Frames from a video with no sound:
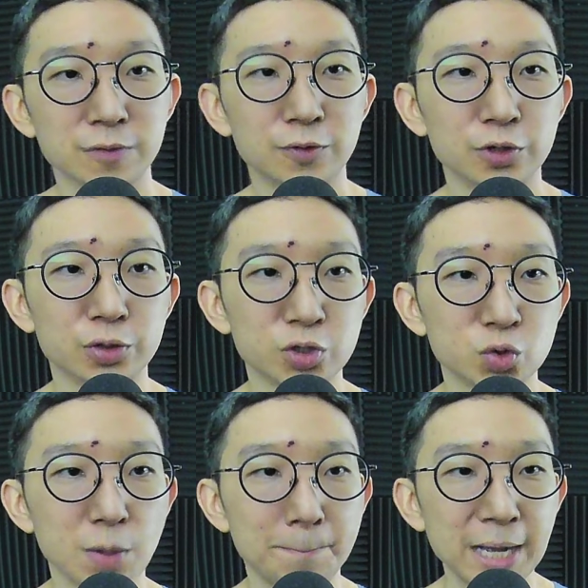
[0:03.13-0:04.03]
So for
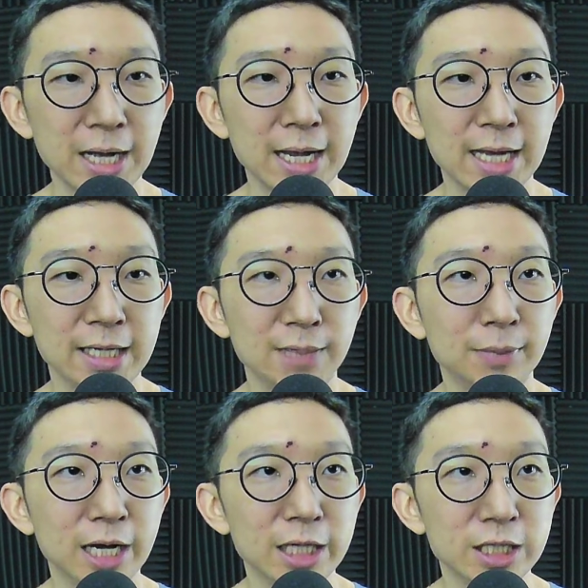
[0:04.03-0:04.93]
Uniswap at
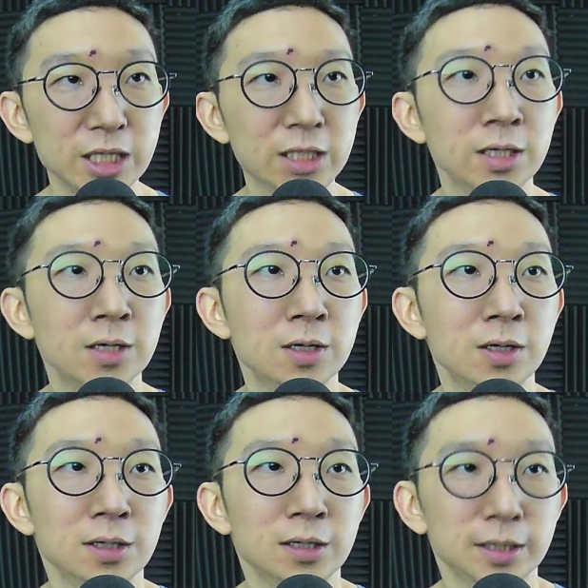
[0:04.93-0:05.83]
number 18,
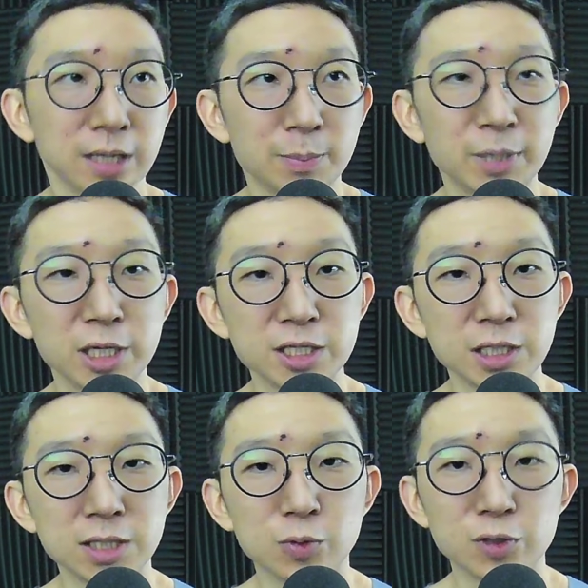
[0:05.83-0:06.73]
yeah,
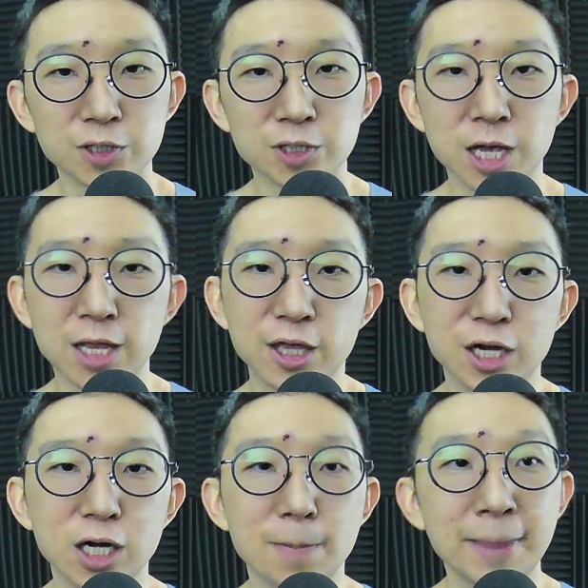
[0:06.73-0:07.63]
BTC was
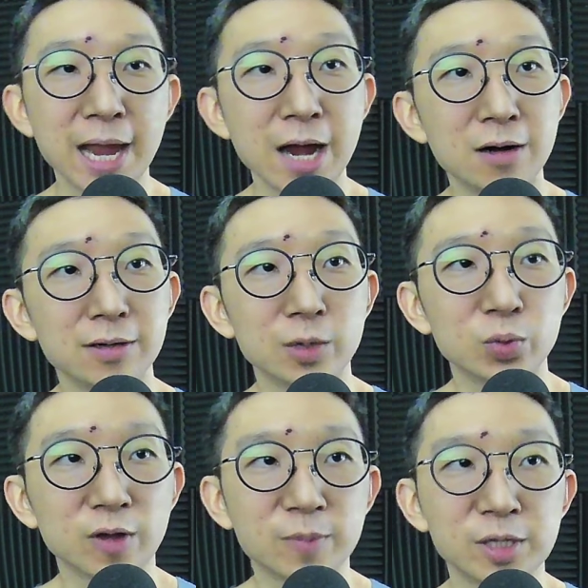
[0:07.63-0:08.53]
the pair that
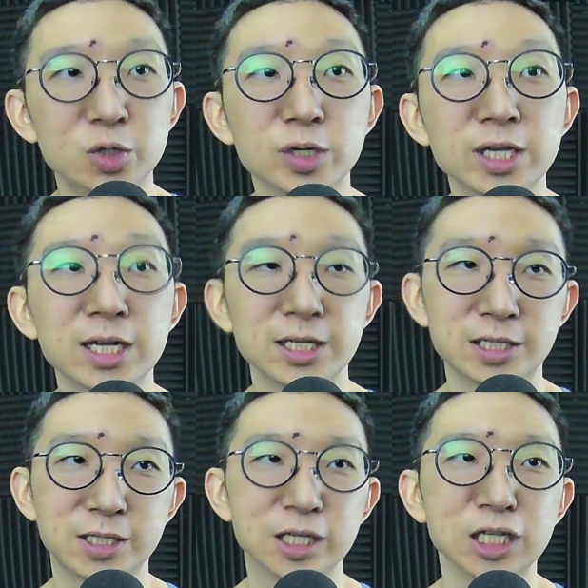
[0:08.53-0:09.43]
we have been looking
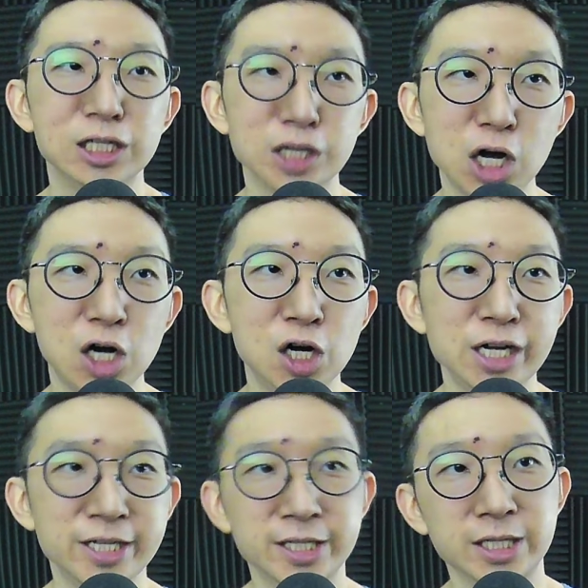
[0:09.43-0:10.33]
at in
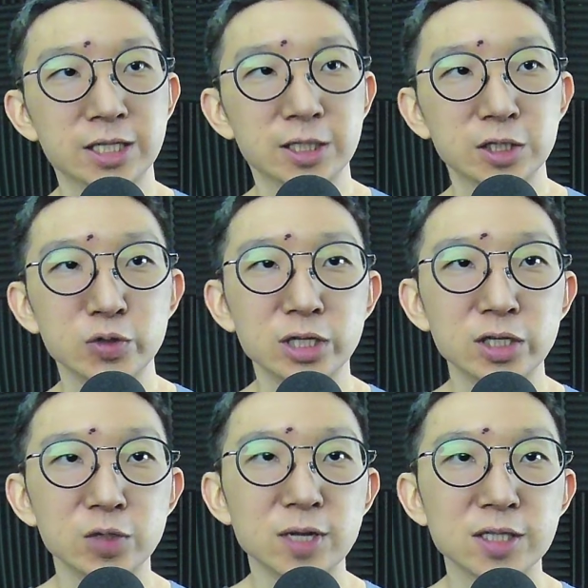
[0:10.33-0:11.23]
earnest.
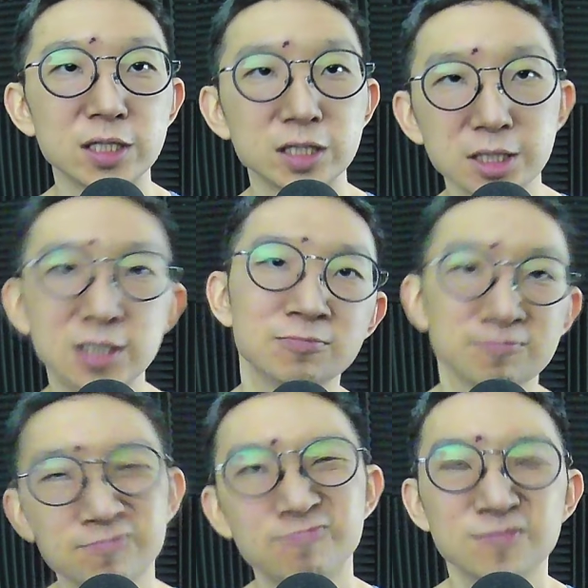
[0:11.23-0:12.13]
Uni USDT,
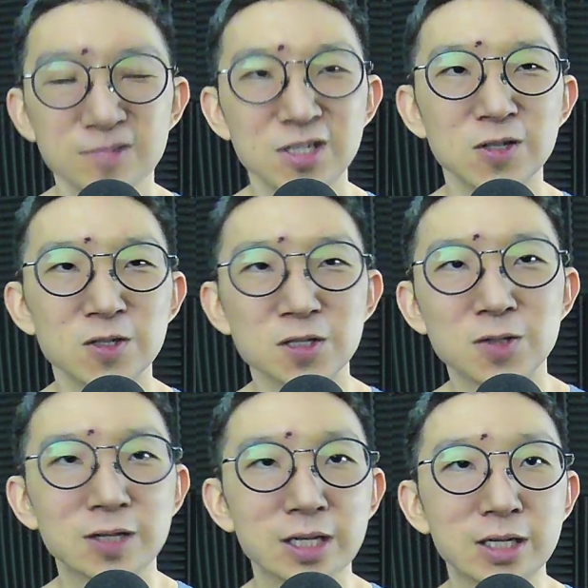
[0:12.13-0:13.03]
not
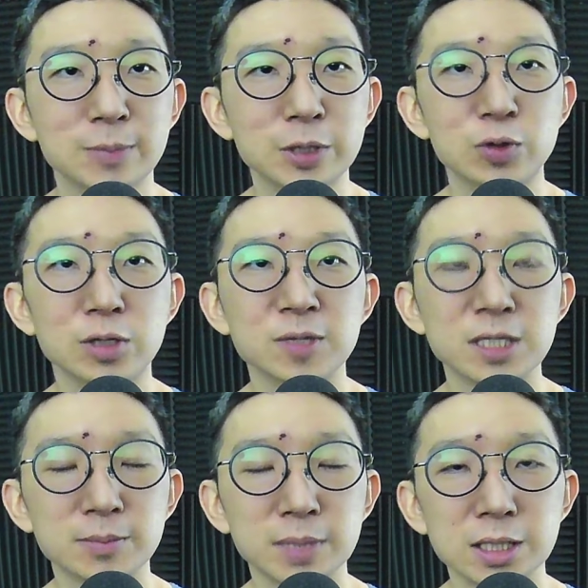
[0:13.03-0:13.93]
so clear, but Uni
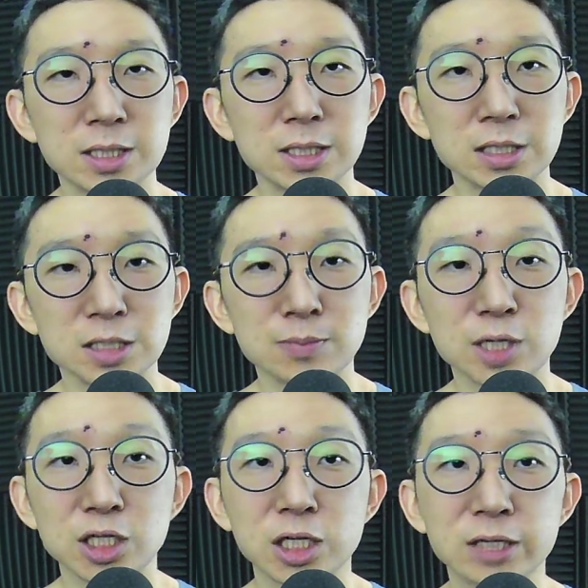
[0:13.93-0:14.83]
BTC is
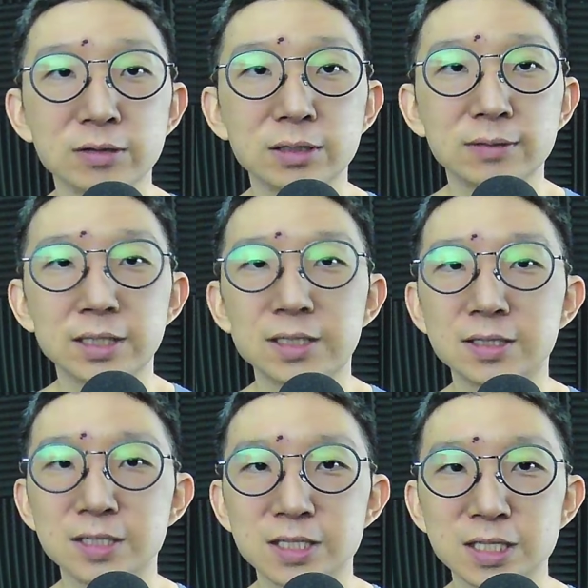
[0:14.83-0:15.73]
much clearer, right,
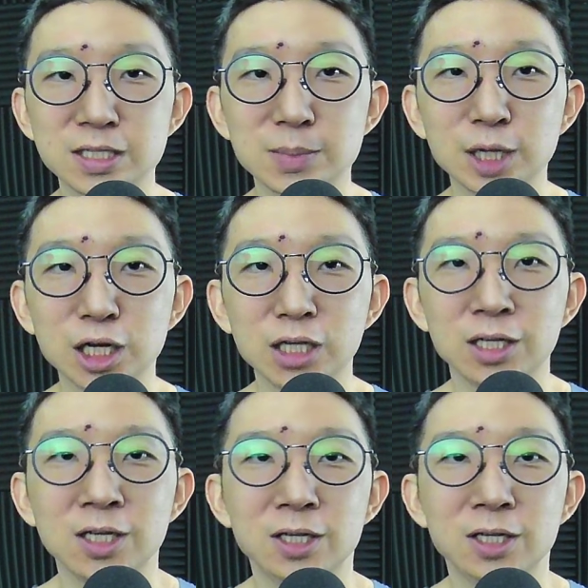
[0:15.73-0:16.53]
since the beginning,